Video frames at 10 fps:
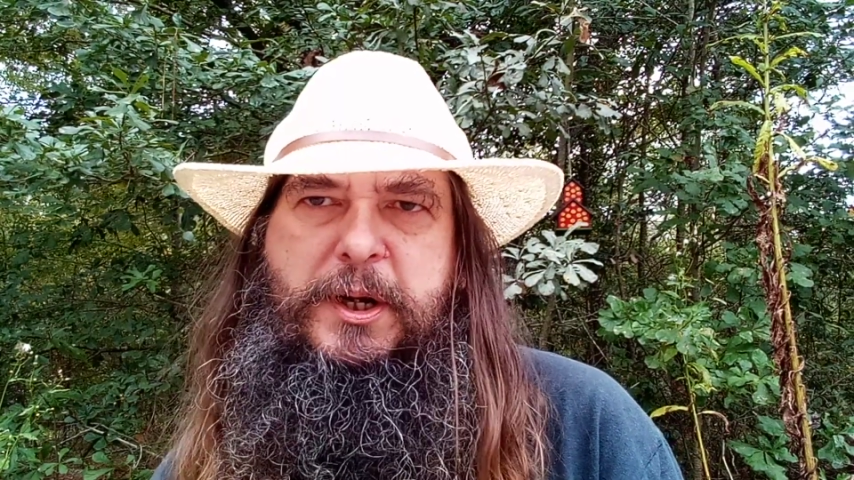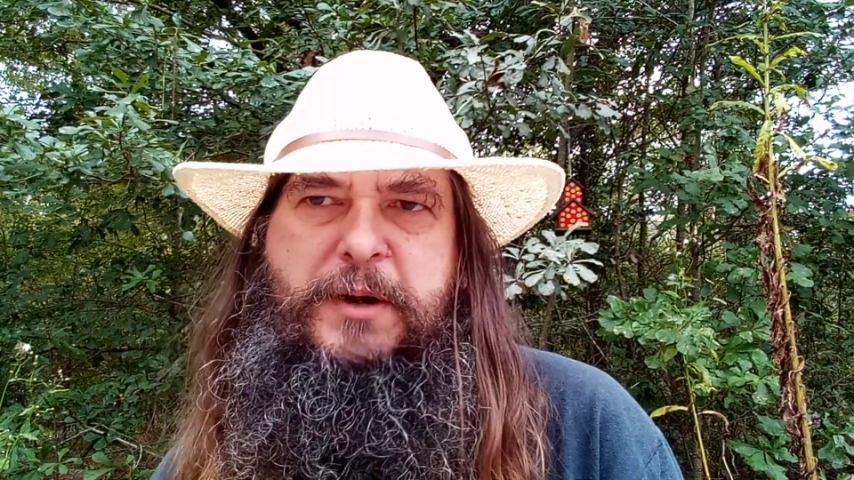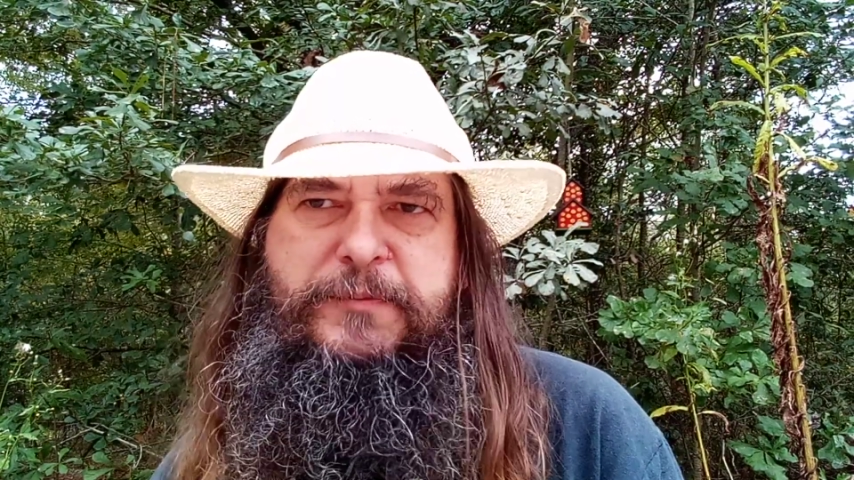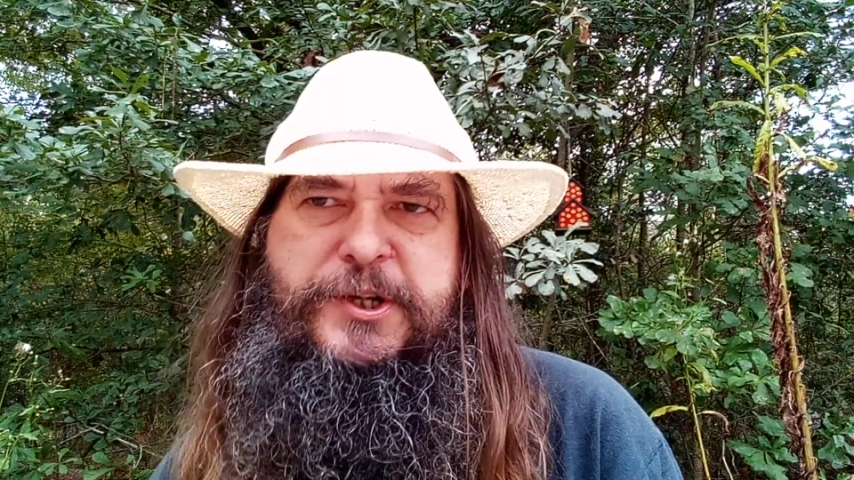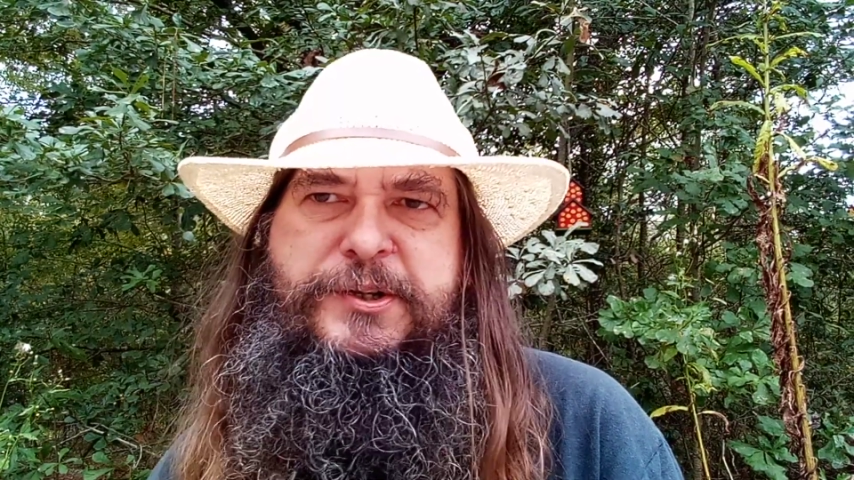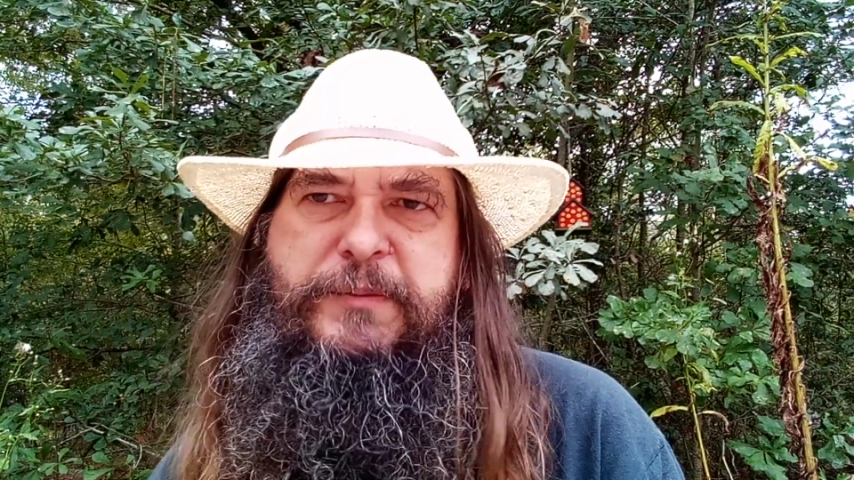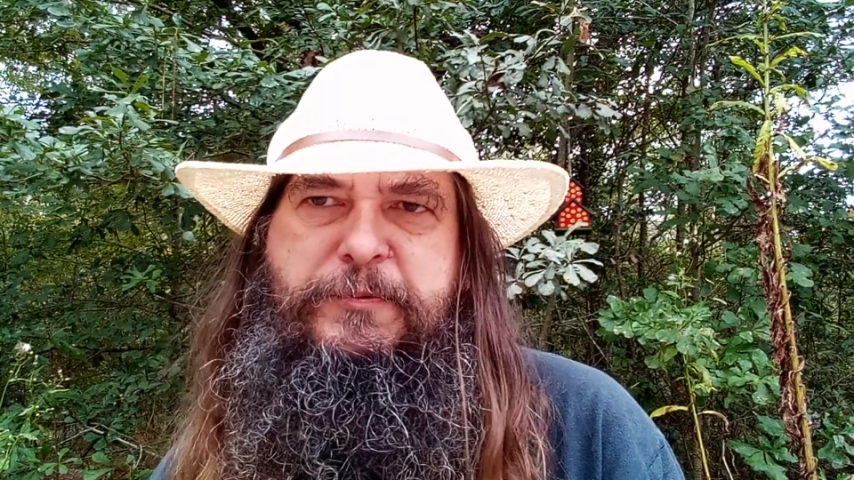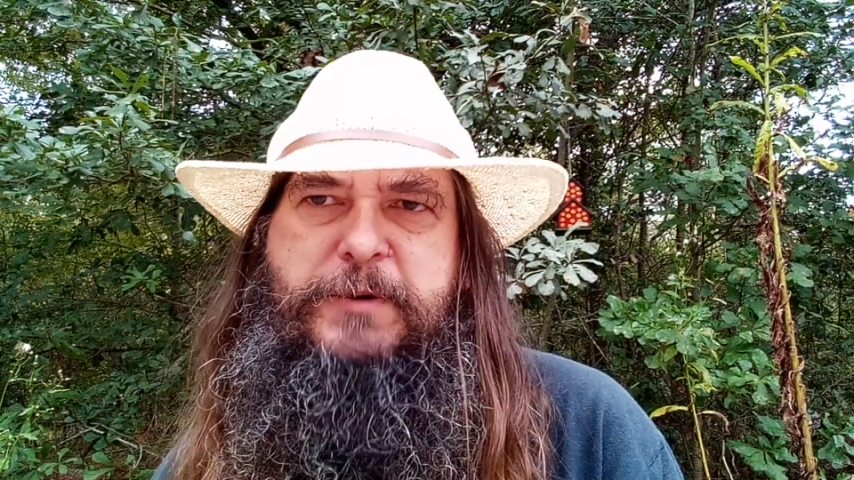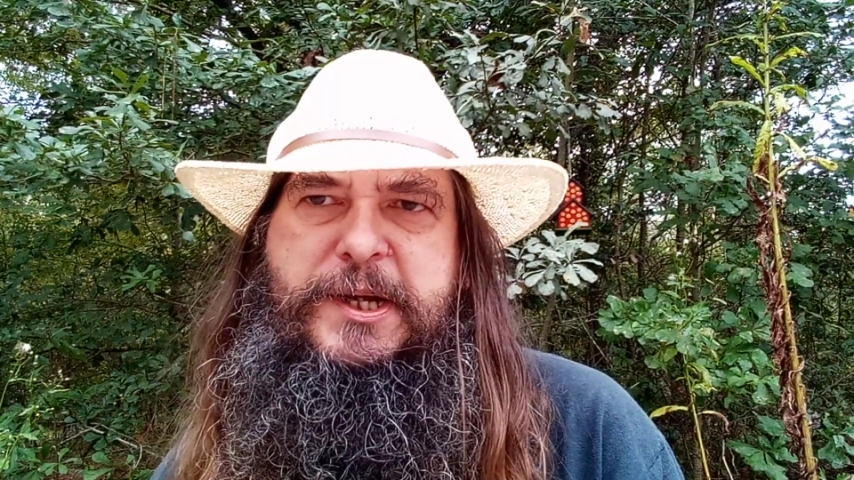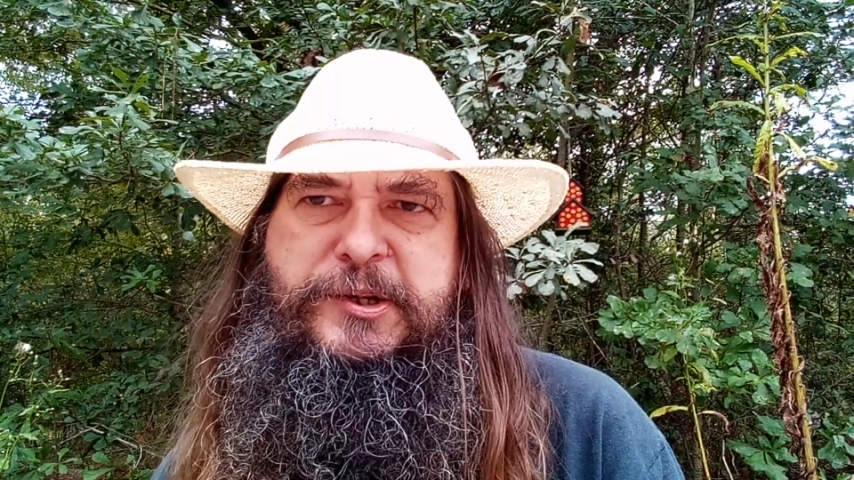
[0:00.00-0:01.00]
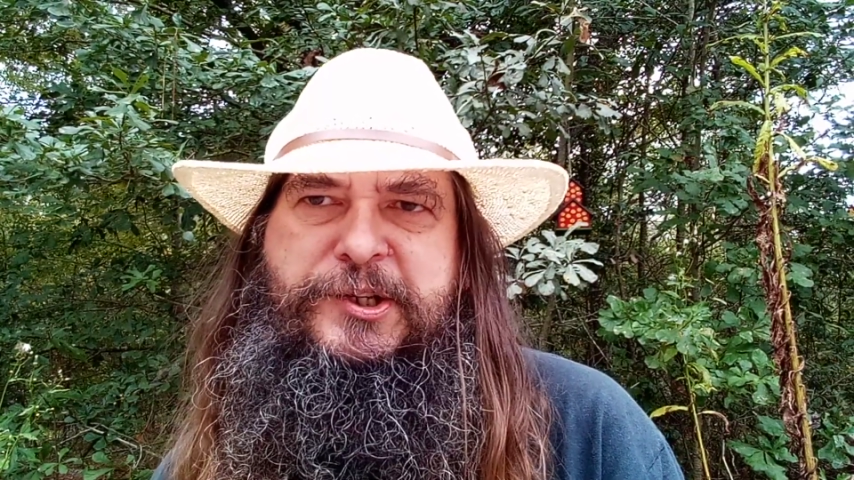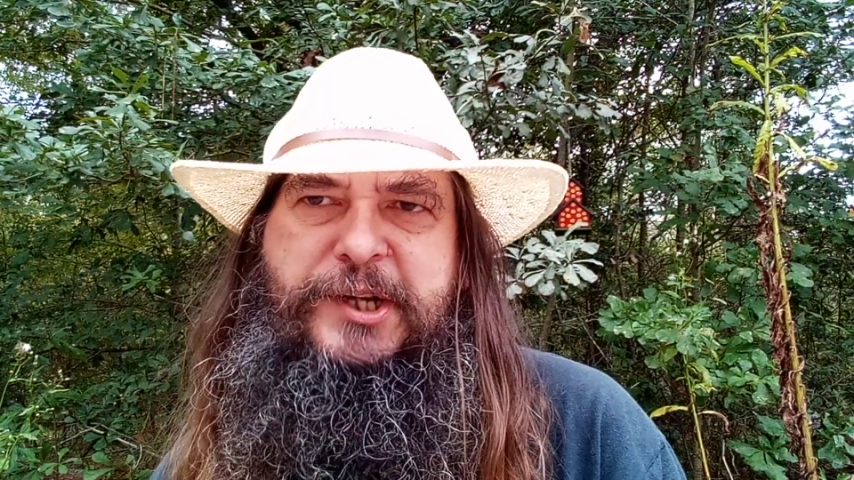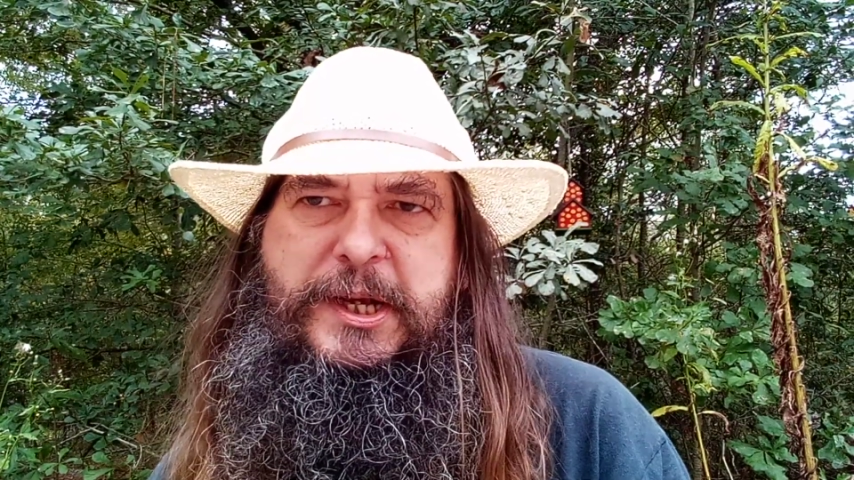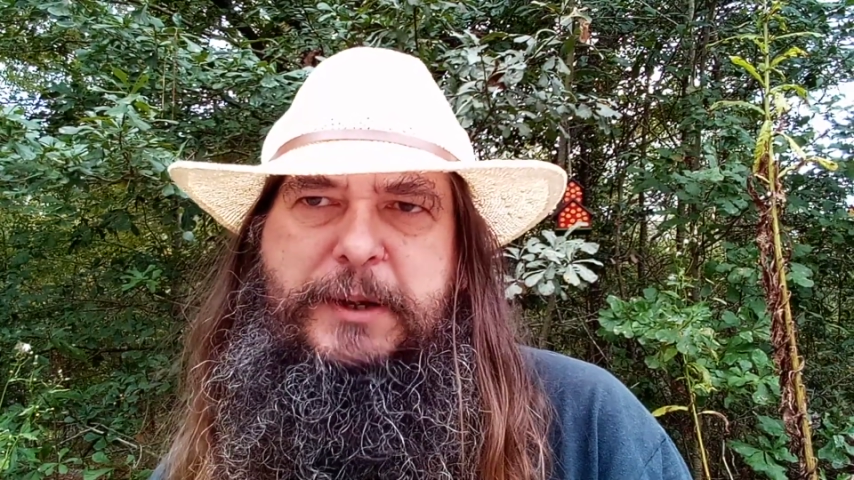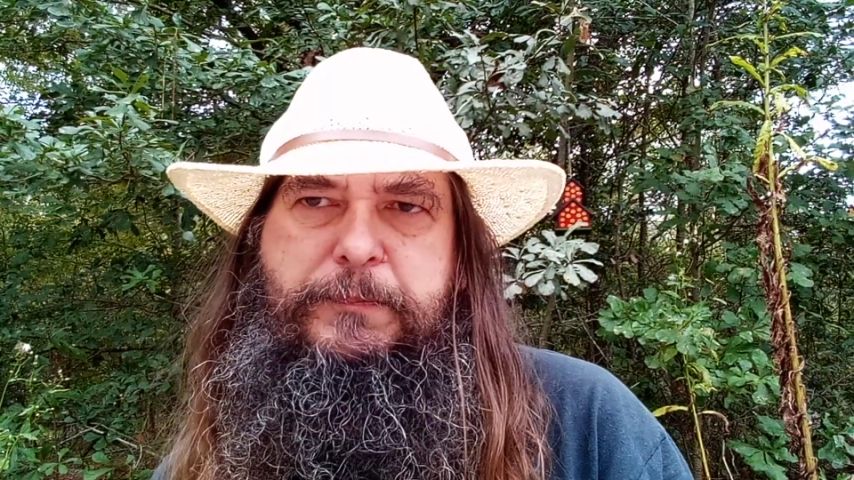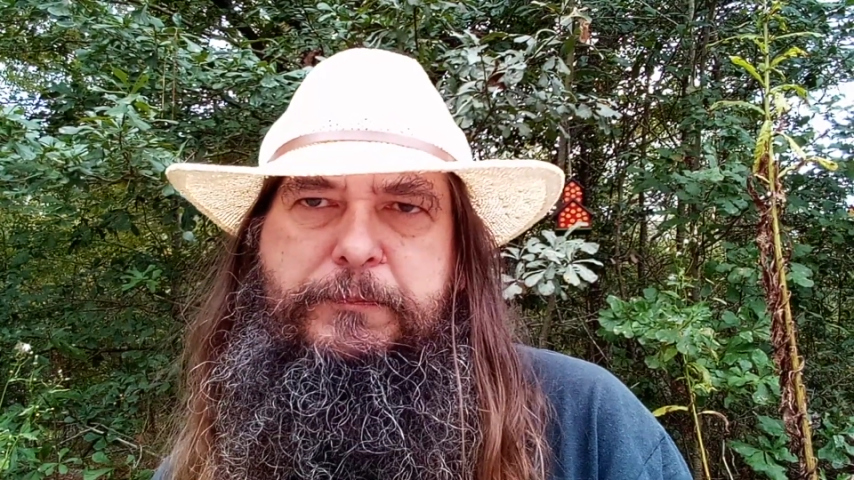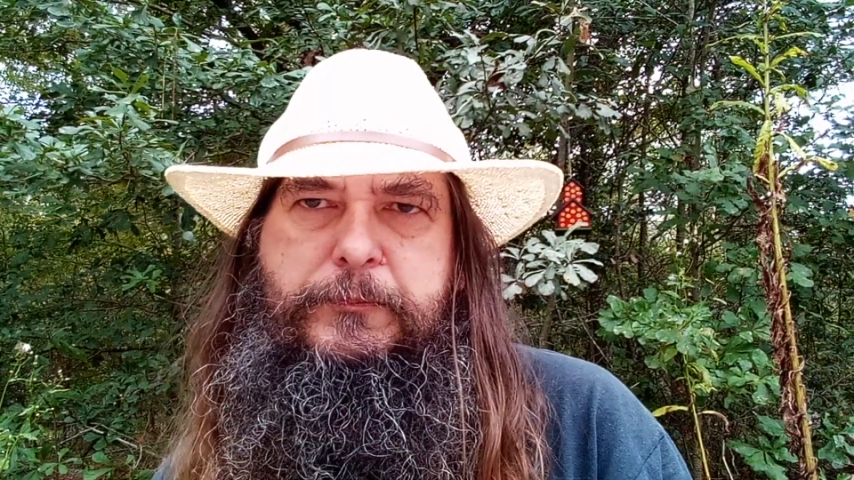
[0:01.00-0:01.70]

I'll just have to wait and see.